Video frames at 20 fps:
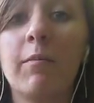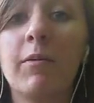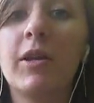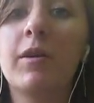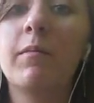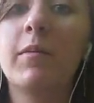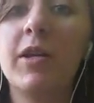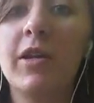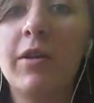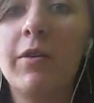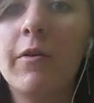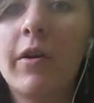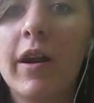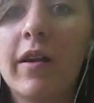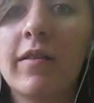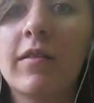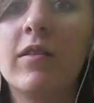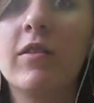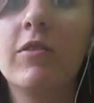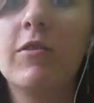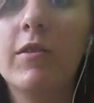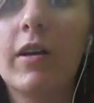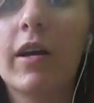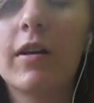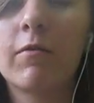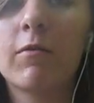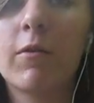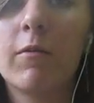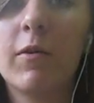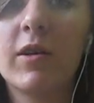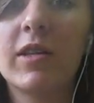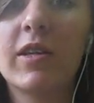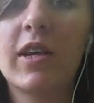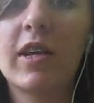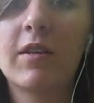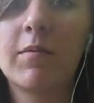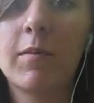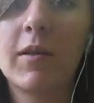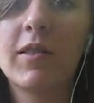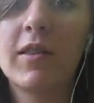happy that I met you guys, and you guys were the ones
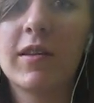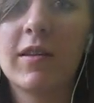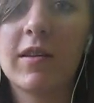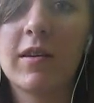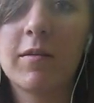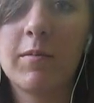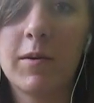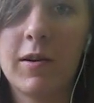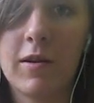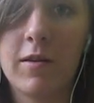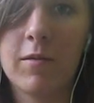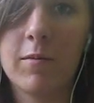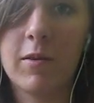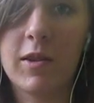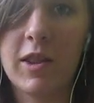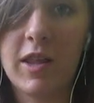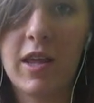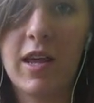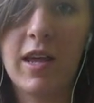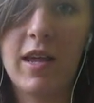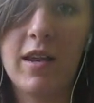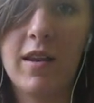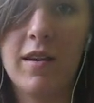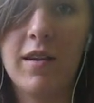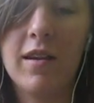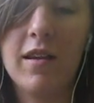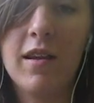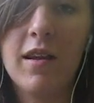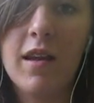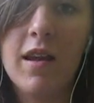that I spent this experience with, and